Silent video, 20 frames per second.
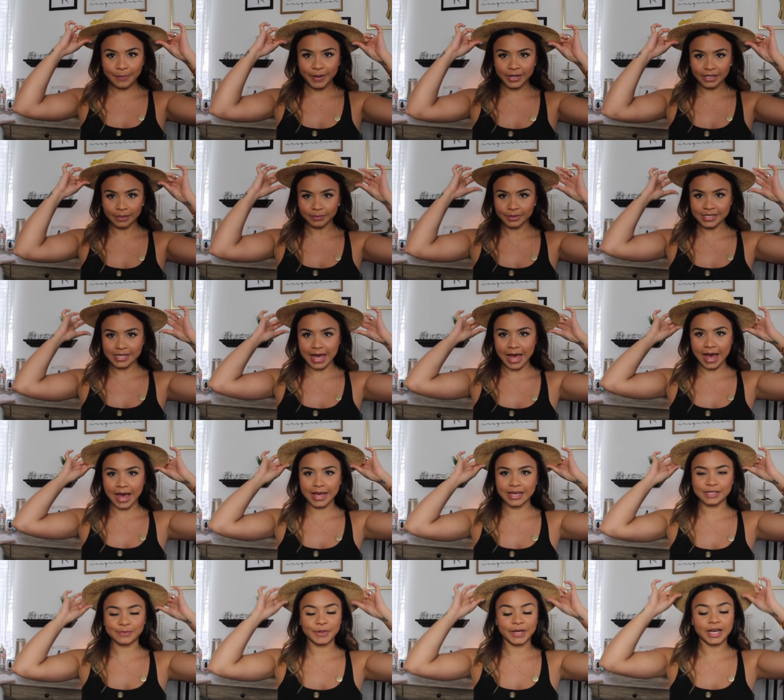I picked up this
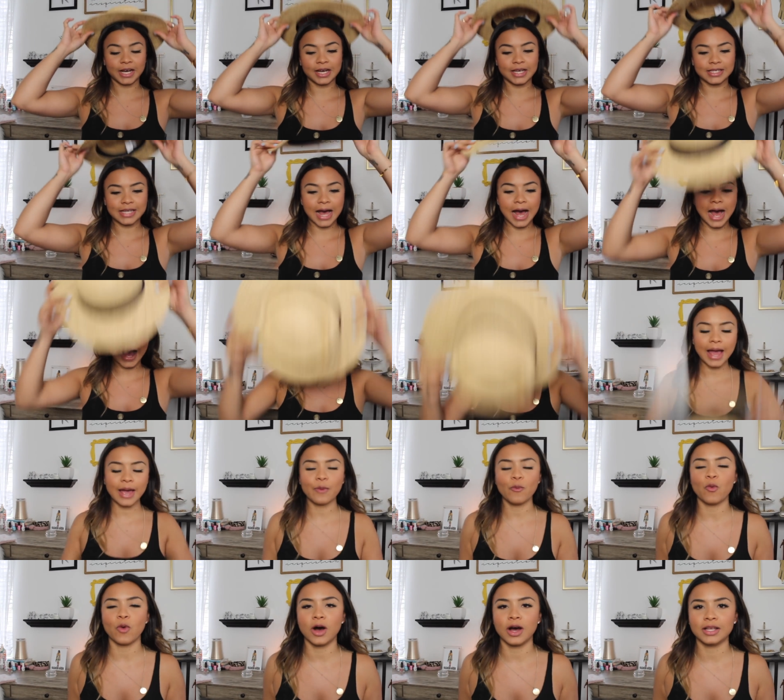hat is because
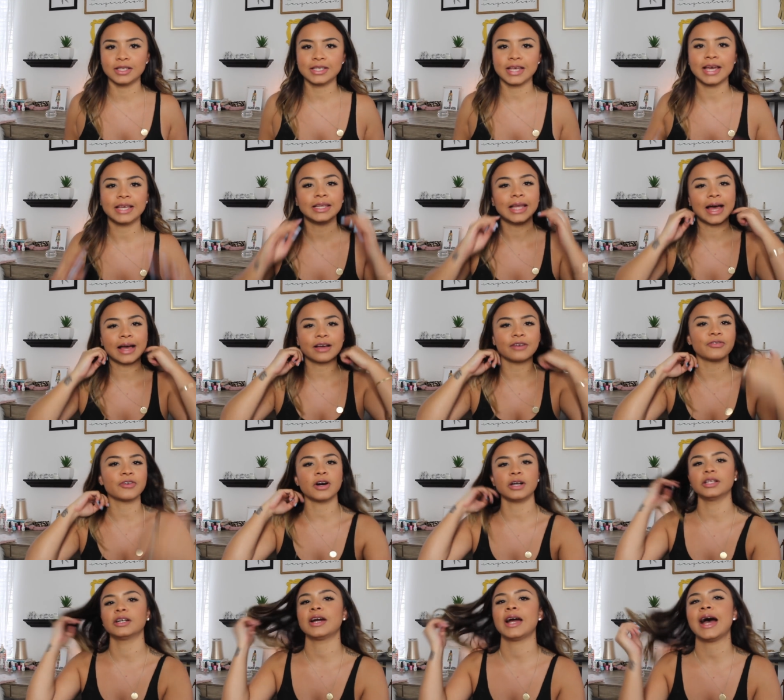I want a lock of
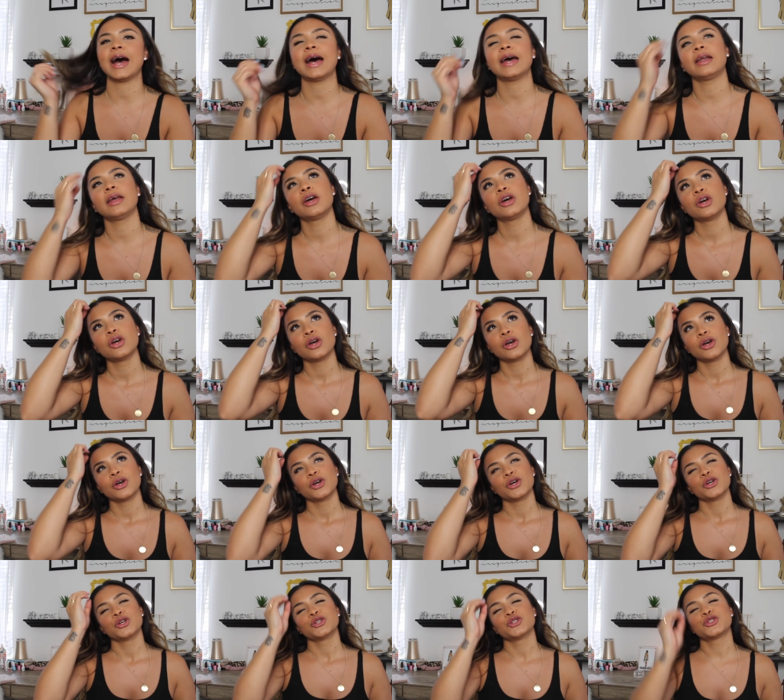color hat
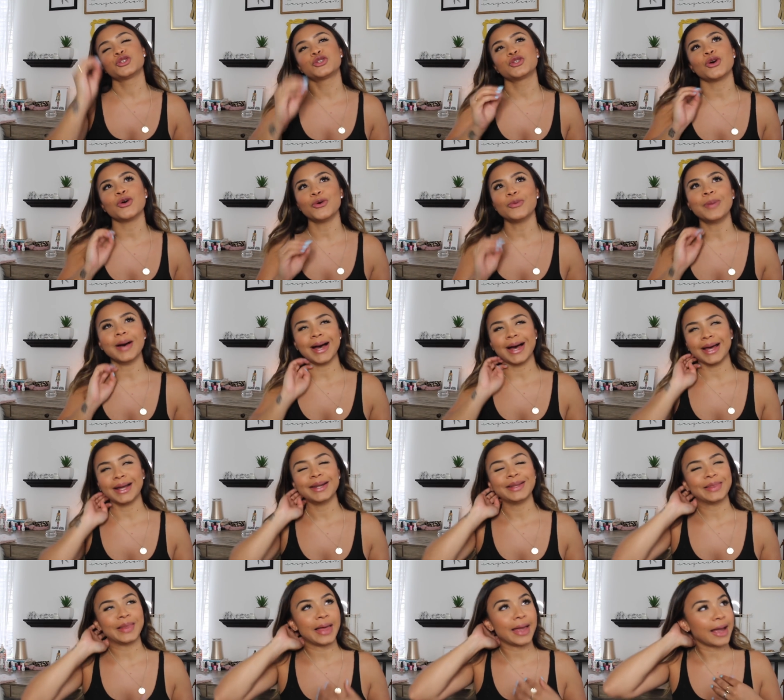so
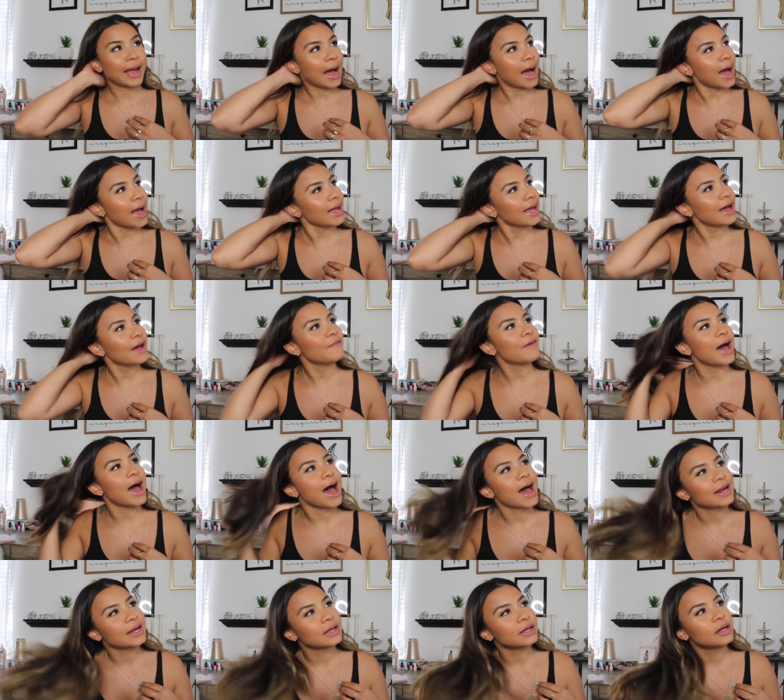bad. Like, I have
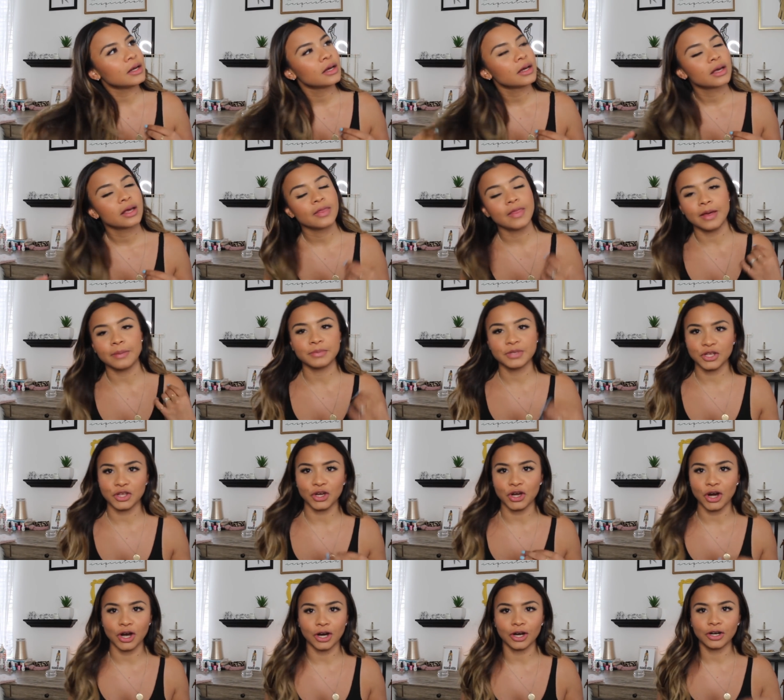added them to
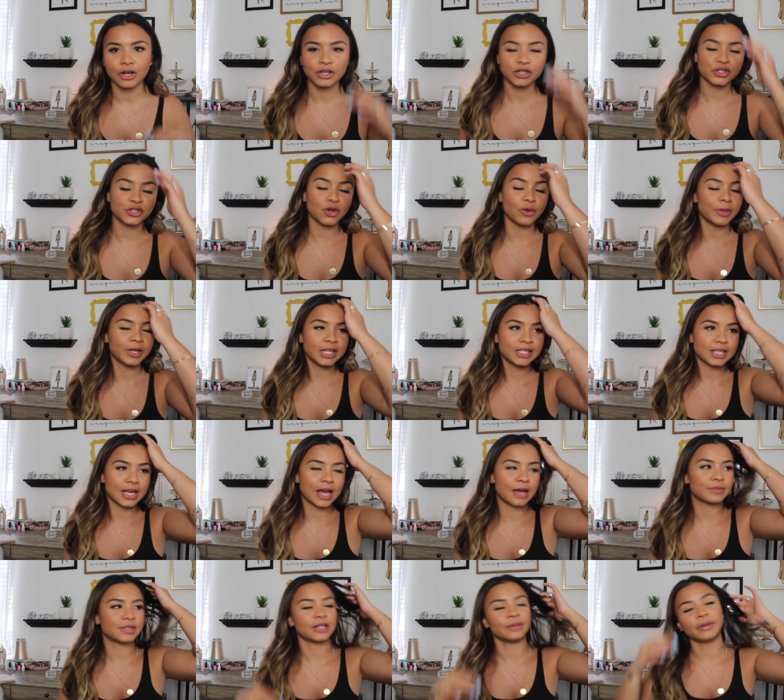the cart so many
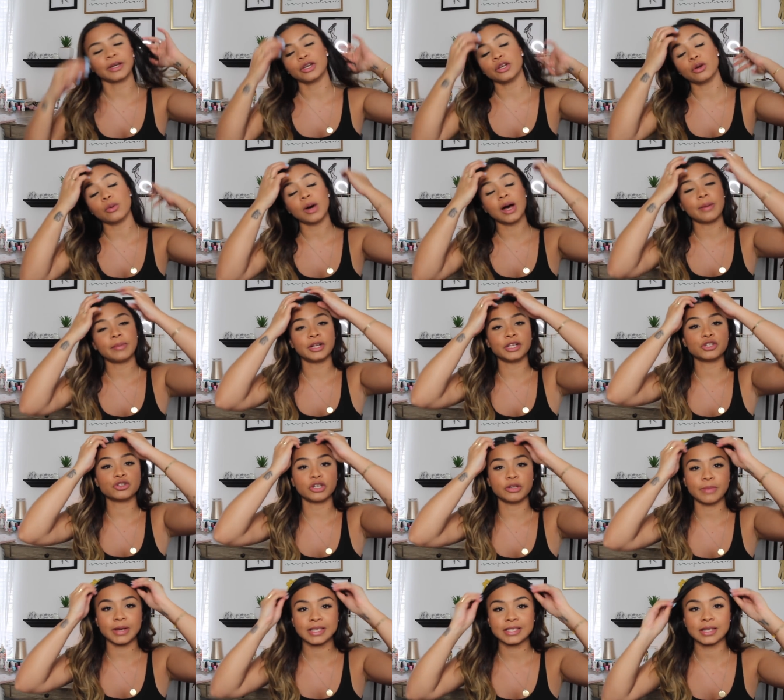times, and I'm like, you know what? I'm gonna
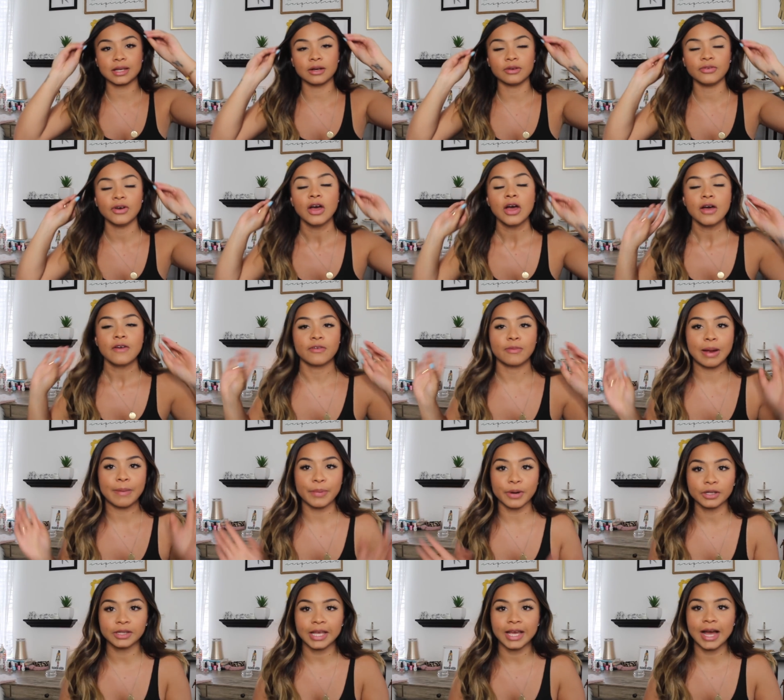treat myself. For my
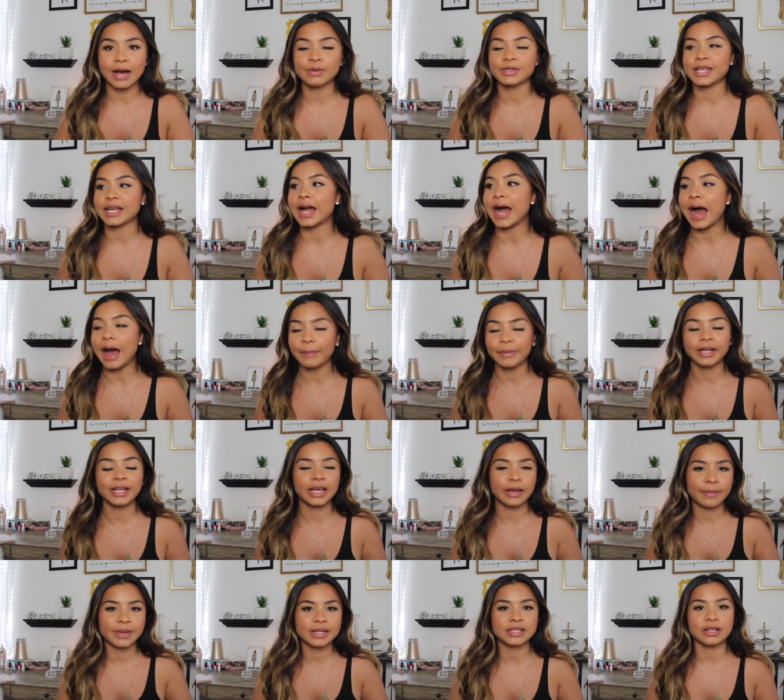birthday, I was like, I'm
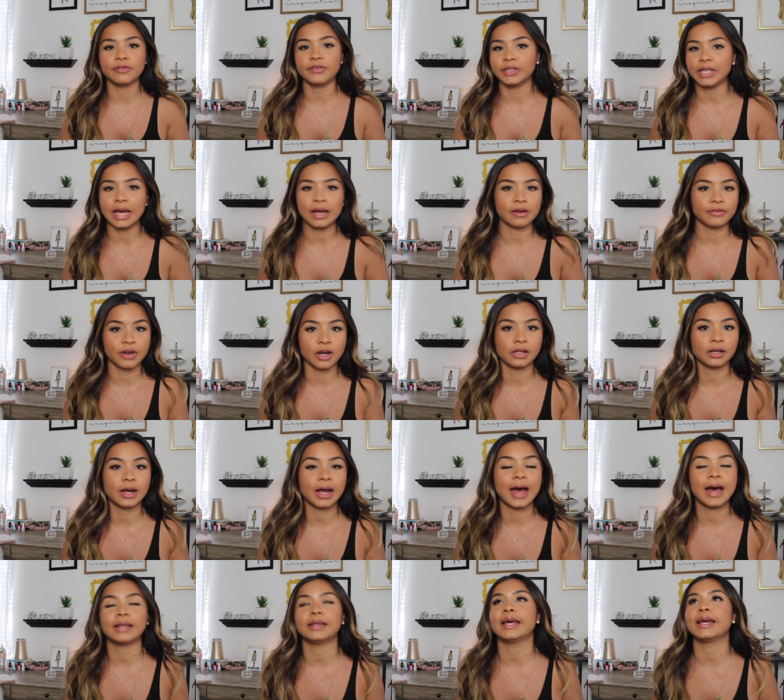gonna get myself a lock of color
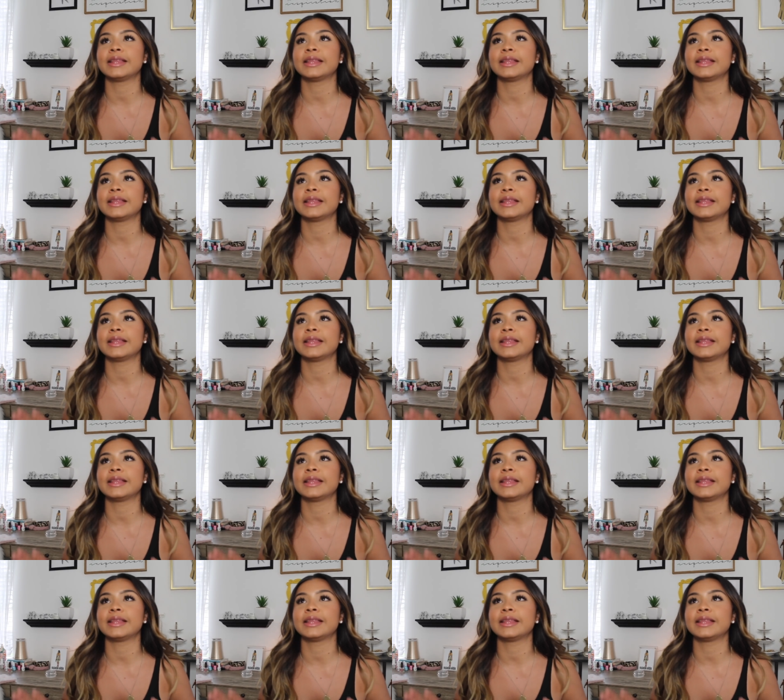hat.